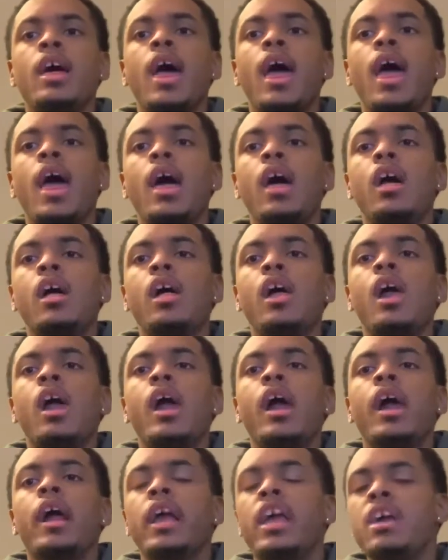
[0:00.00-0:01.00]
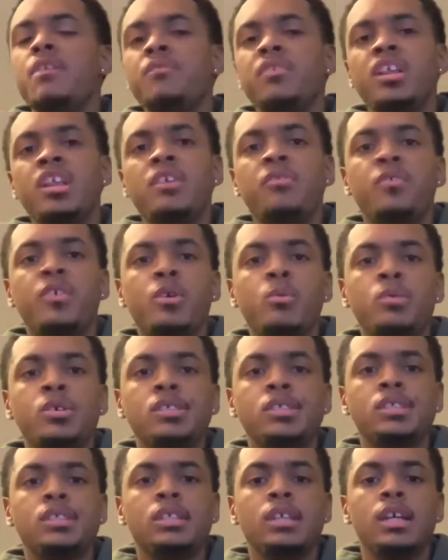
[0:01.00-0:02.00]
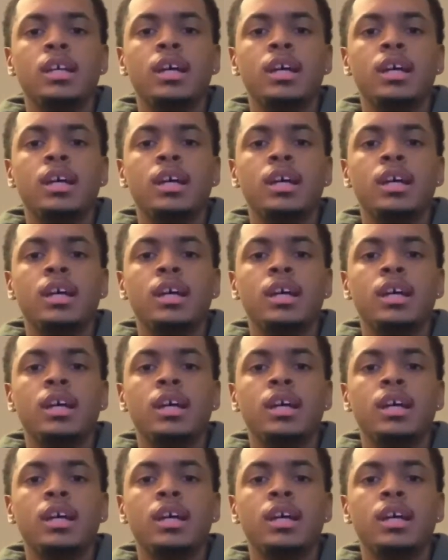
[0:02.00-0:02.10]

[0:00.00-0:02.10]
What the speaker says: and even if it was